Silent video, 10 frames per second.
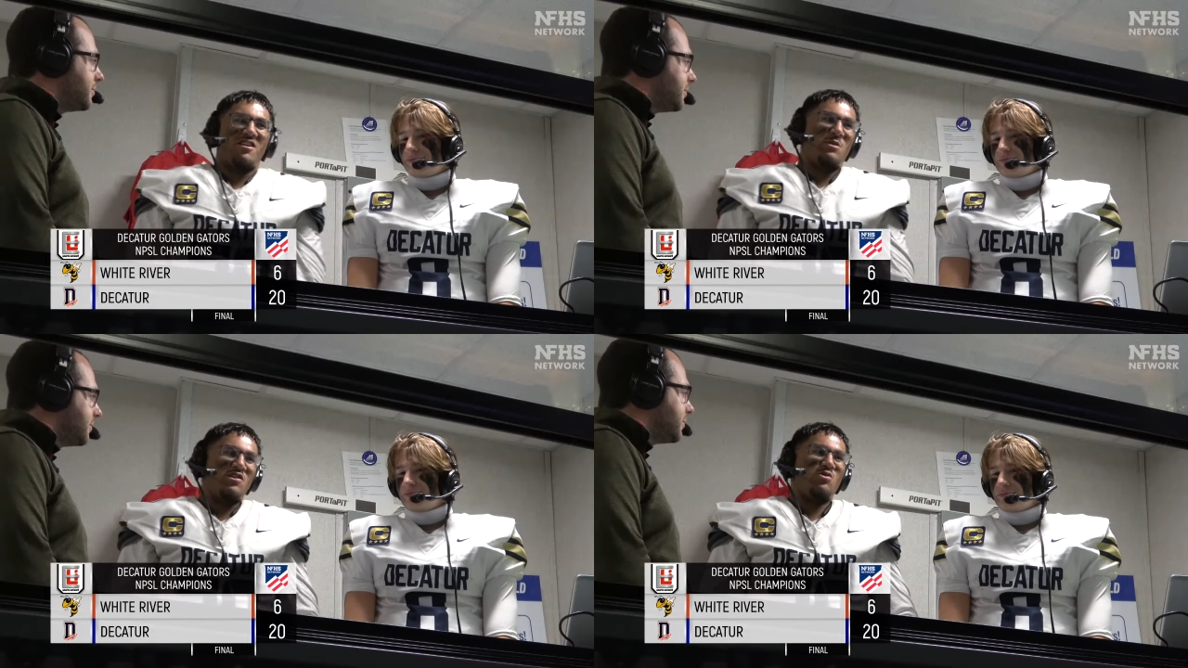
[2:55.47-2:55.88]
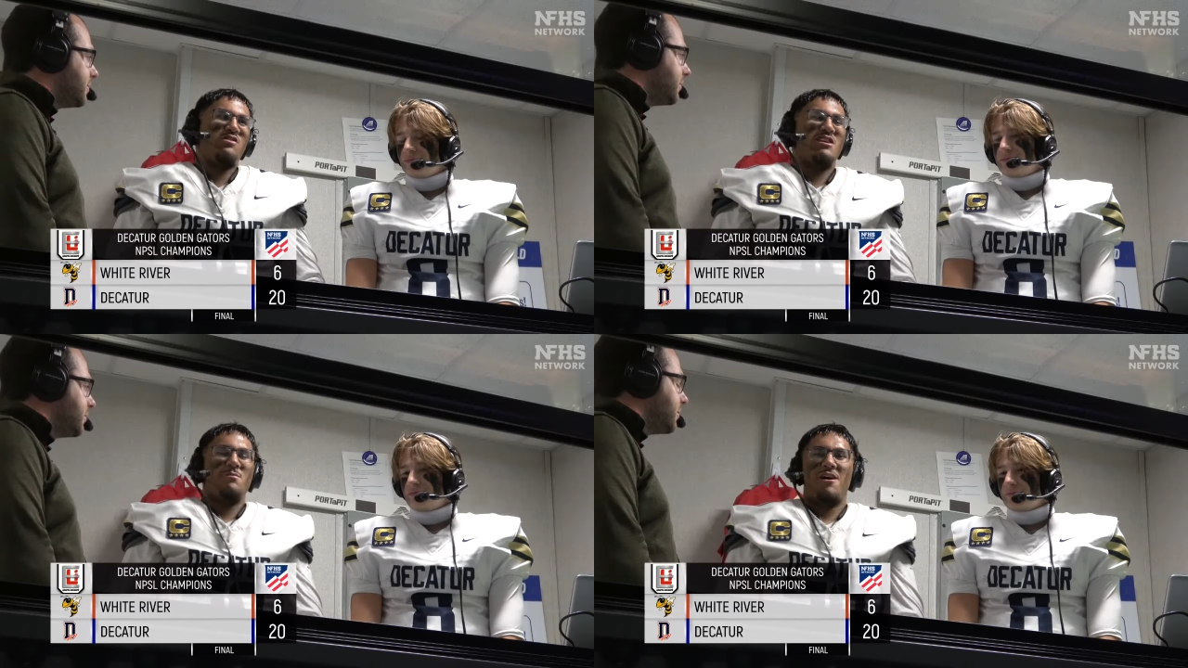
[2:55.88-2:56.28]
Speaker 1: Especially with
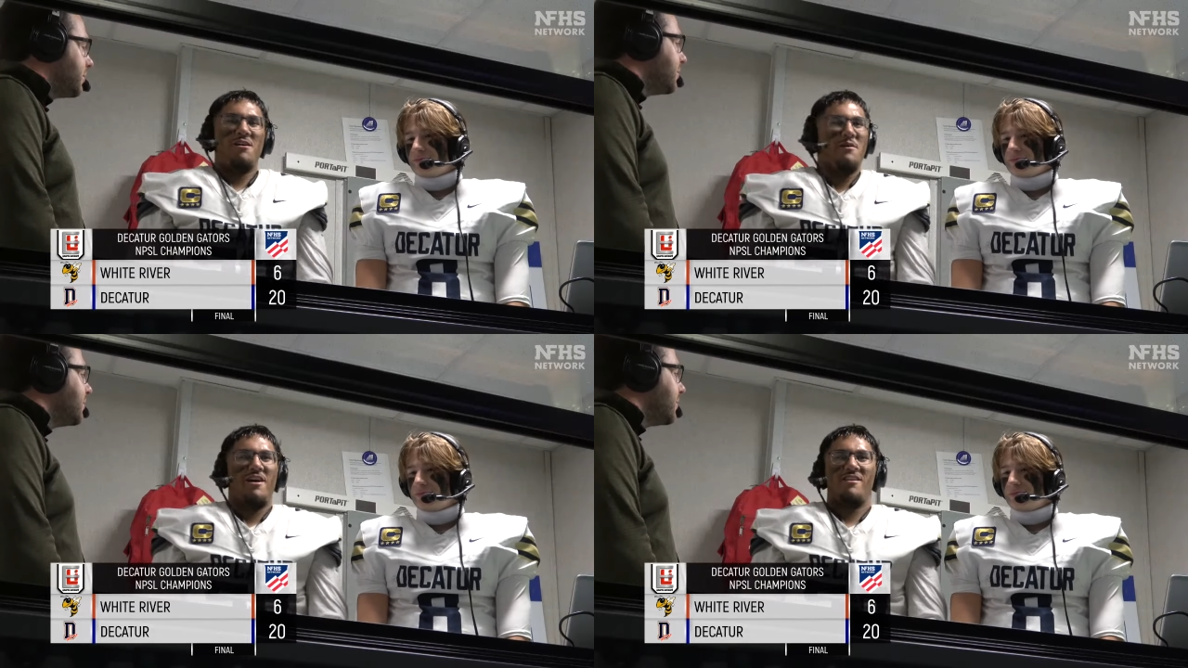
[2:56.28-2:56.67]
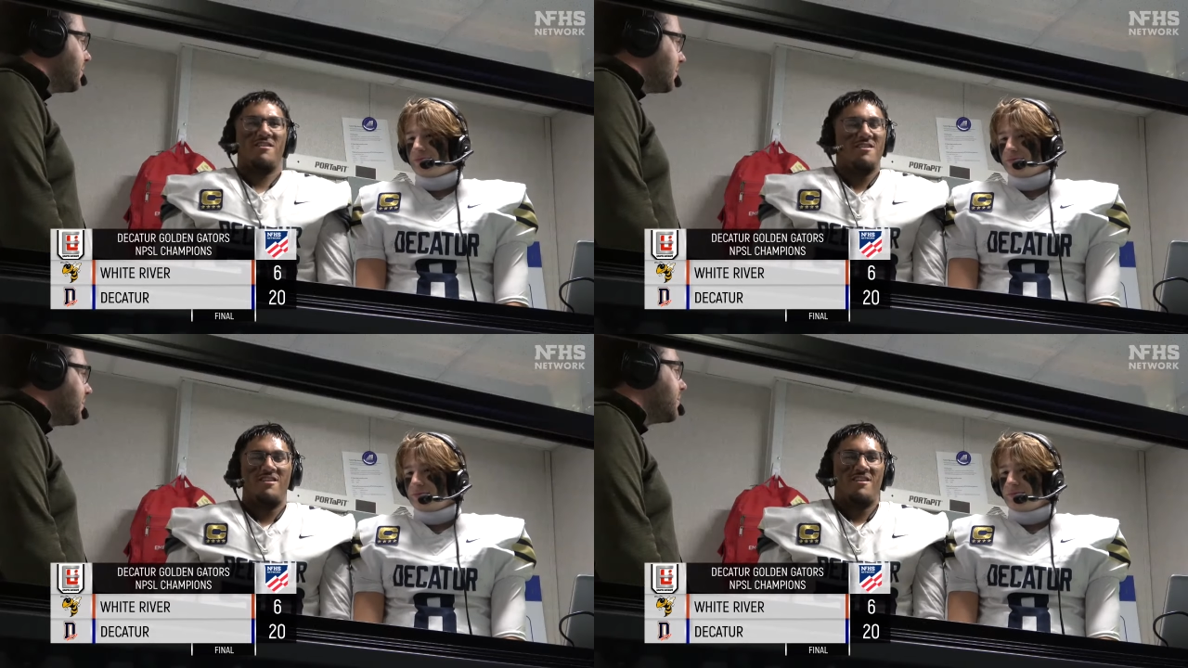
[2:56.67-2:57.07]
Nehemiah back,
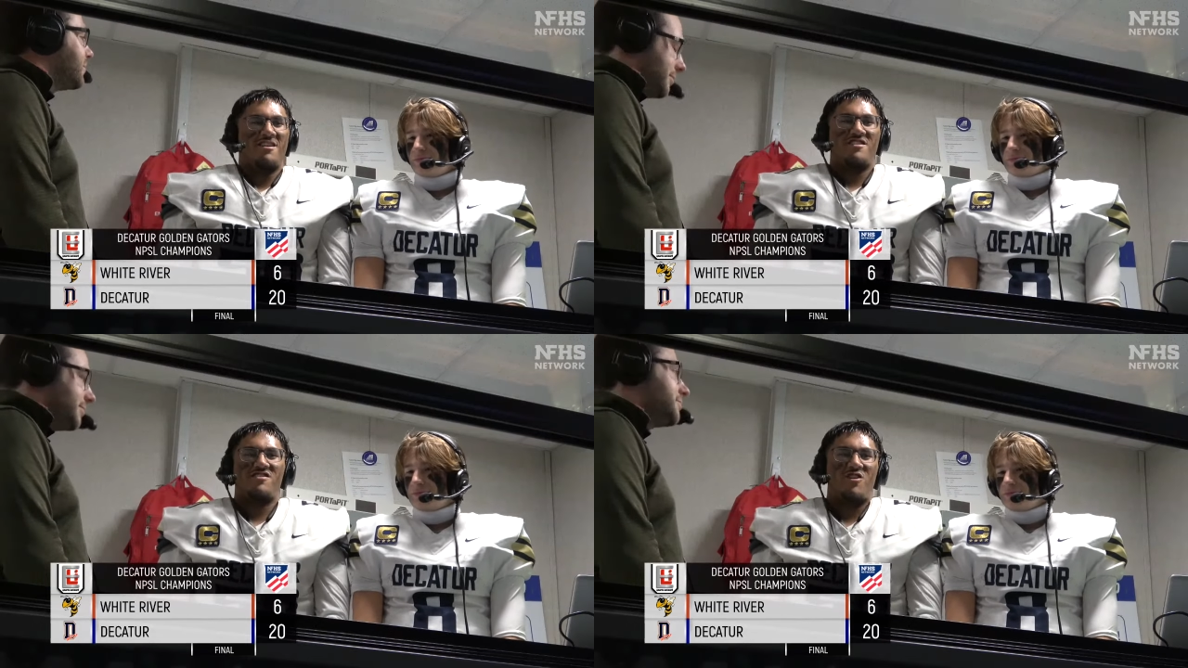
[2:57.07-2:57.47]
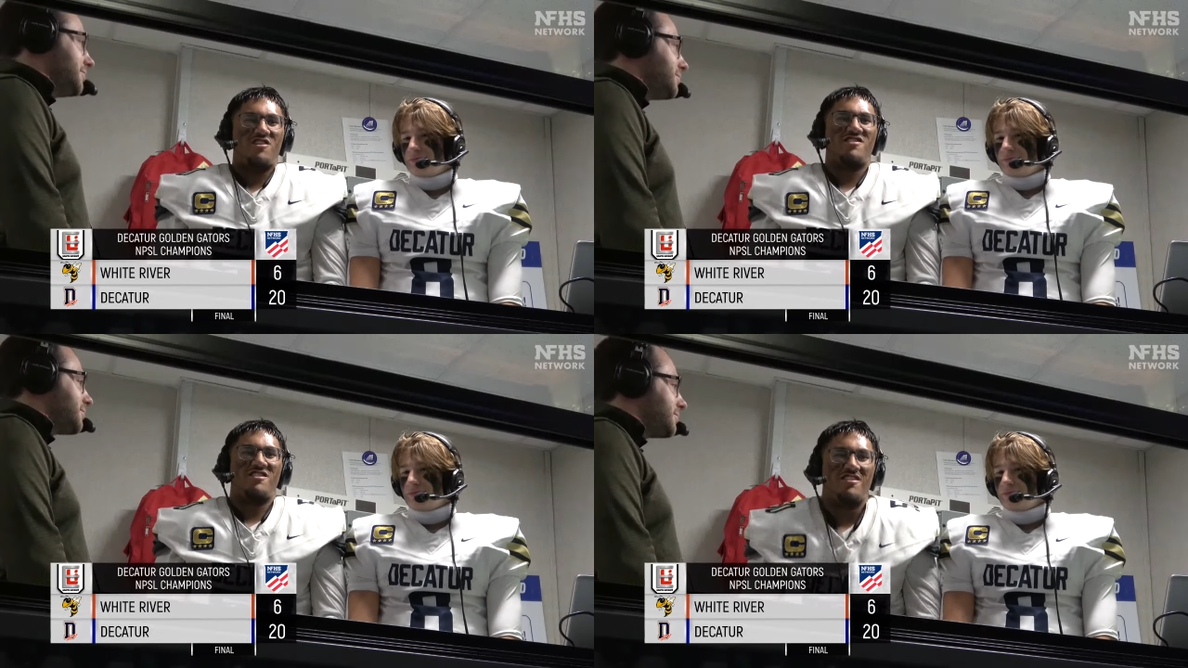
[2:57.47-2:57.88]
it's
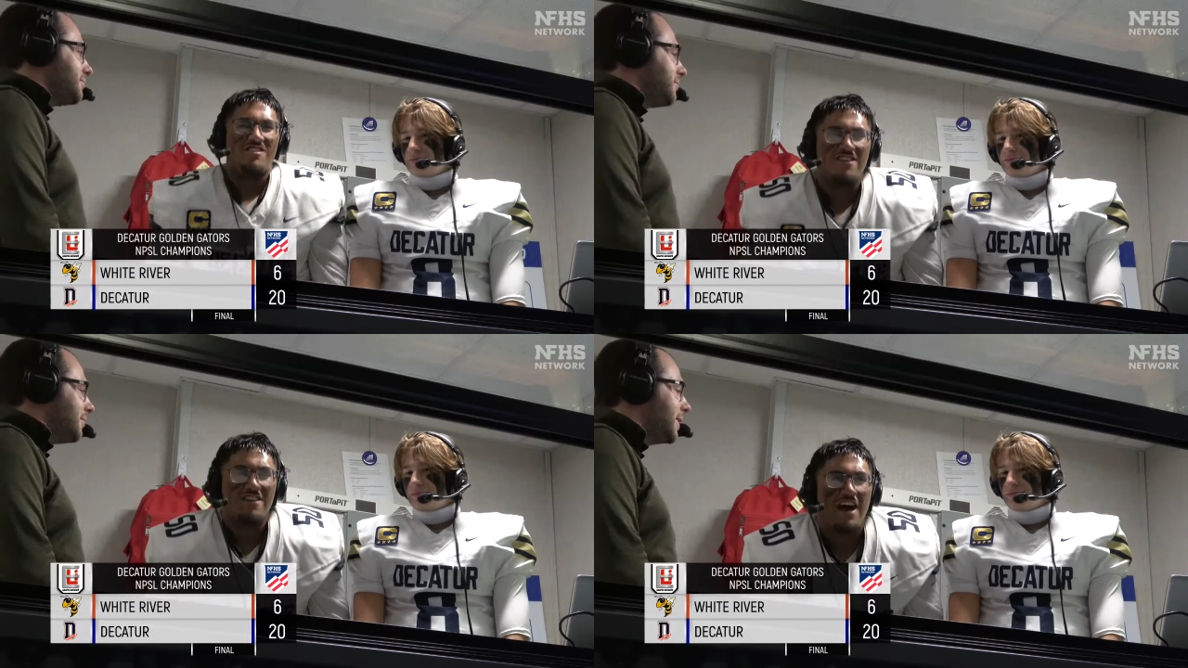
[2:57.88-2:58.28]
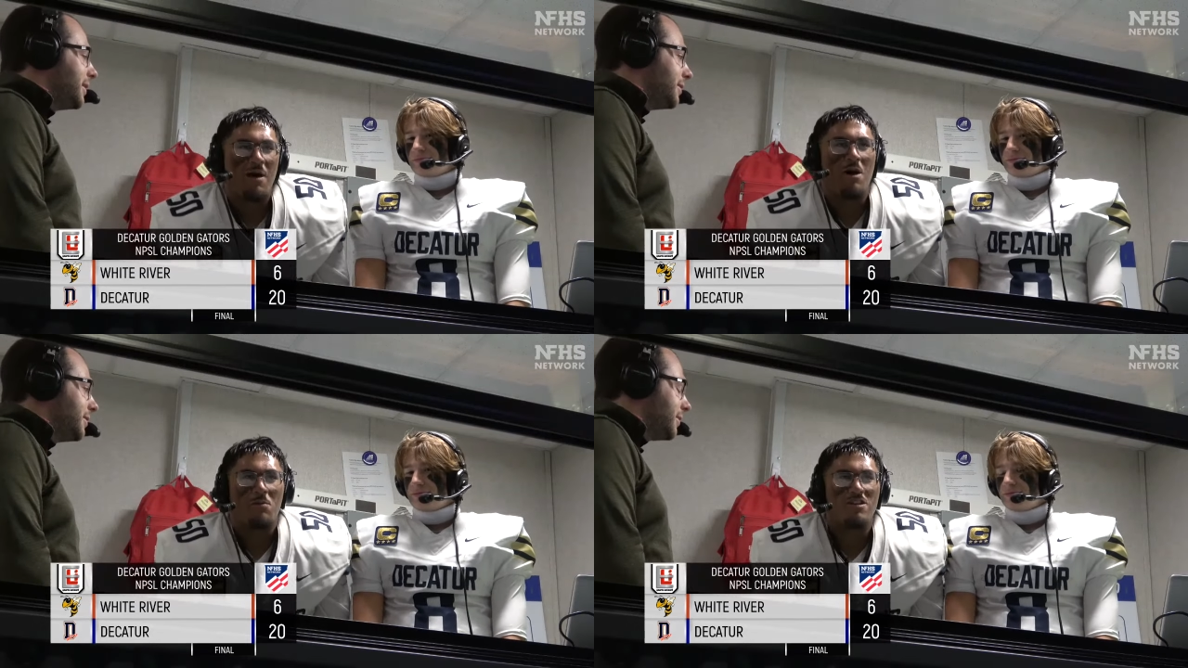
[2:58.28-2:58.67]
crazy. I,
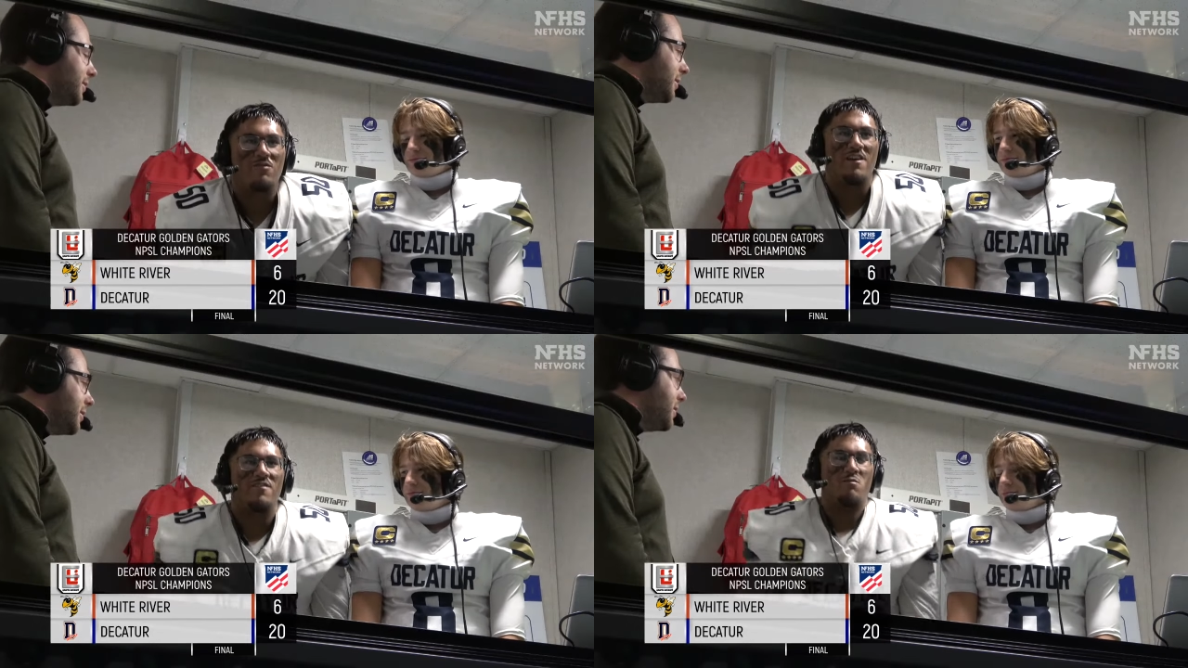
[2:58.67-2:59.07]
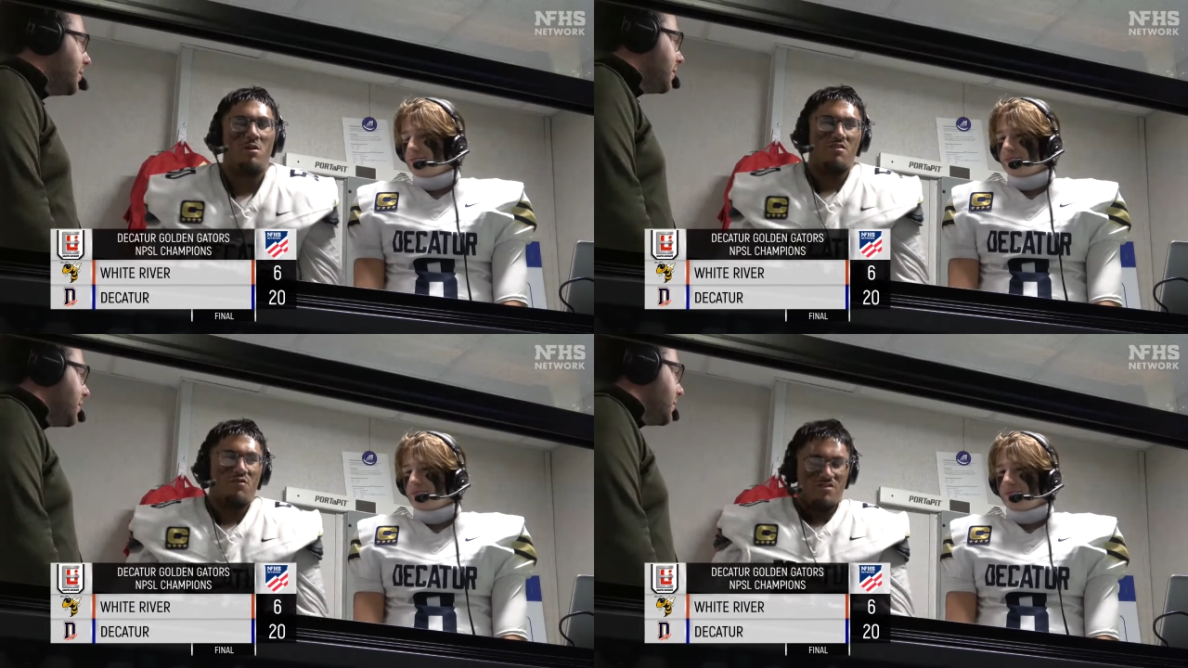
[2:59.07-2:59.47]
I believe we have the
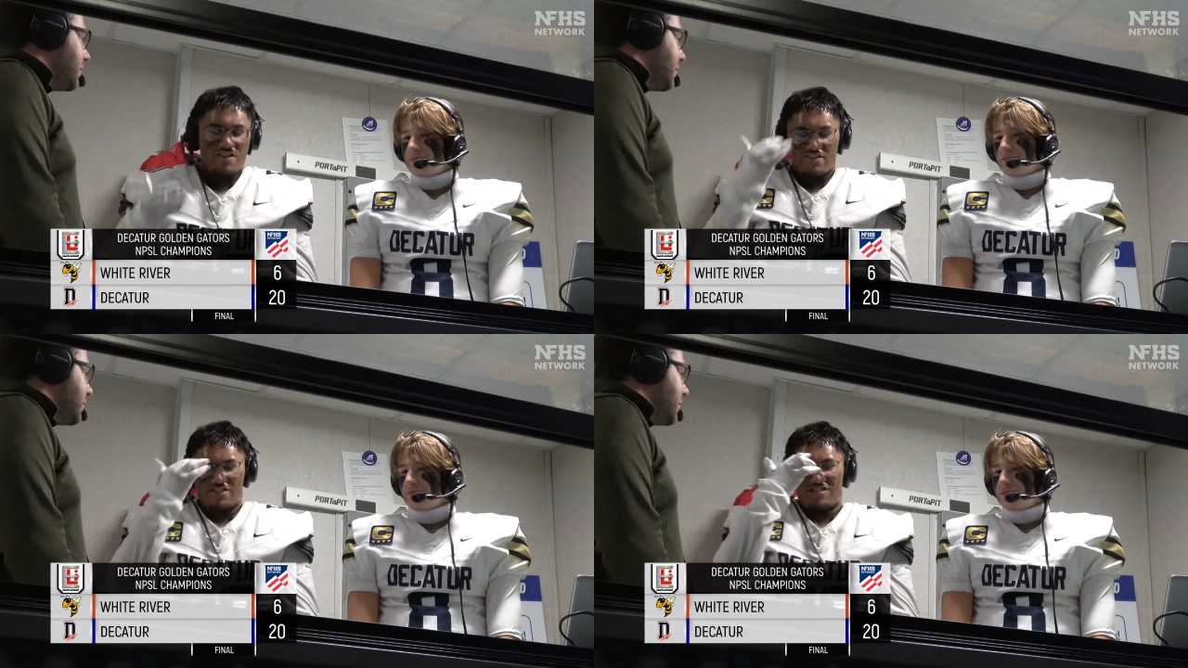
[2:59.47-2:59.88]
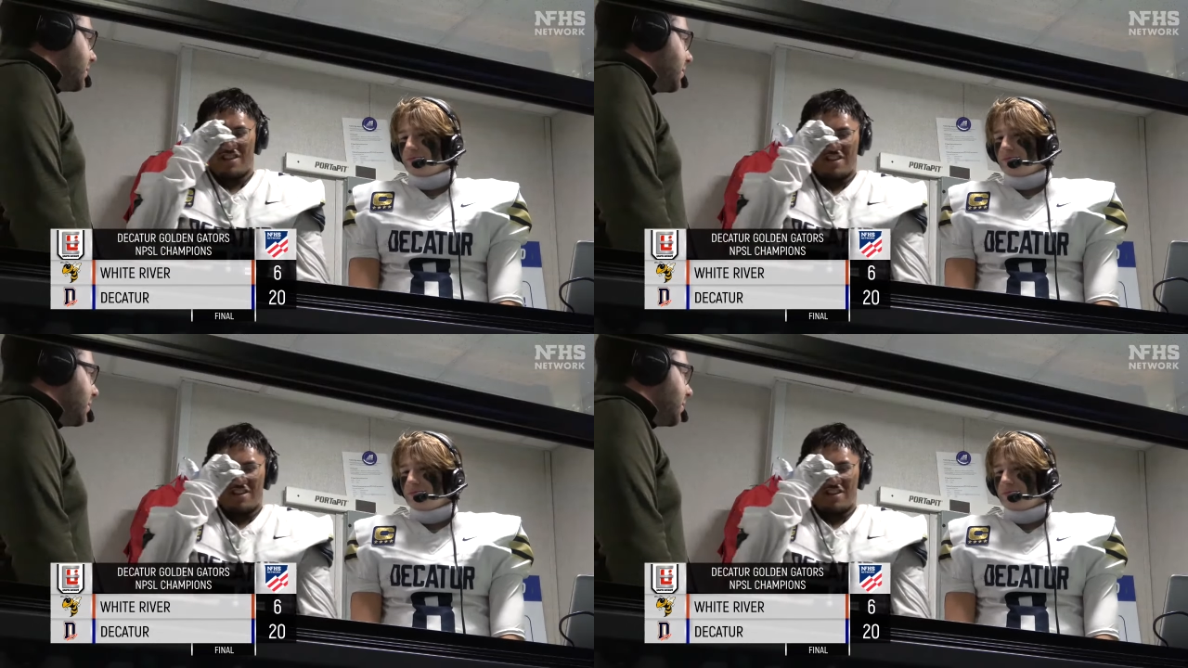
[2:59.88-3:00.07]
best front seven in the state.